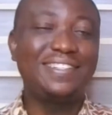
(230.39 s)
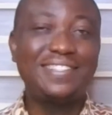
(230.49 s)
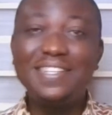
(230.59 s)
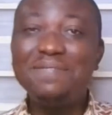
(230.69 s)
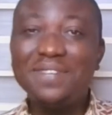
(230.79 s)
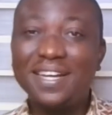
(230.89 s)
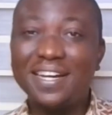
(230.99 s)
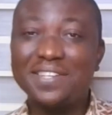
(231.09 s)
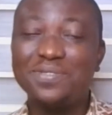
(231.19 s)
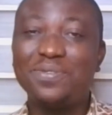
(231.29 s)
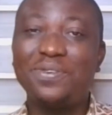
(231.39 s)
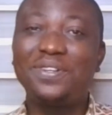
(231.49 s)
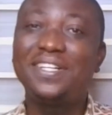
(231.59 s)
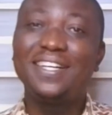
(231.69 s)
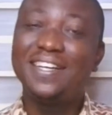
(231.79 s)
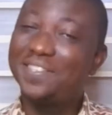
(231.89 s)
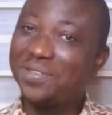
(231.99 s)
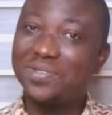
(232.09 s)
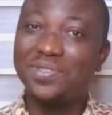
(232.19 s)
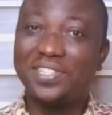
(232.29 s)
The team that has won
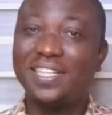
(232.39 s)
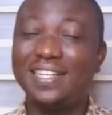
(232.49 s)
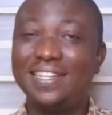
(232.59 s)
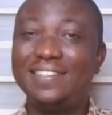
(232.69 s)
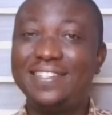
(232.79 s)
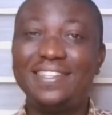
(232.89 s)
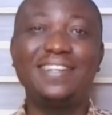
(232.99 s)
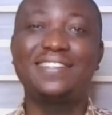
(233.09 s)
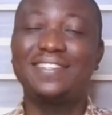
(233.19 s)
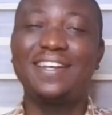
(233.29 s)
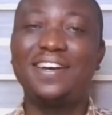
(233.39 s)
is also shedding tears.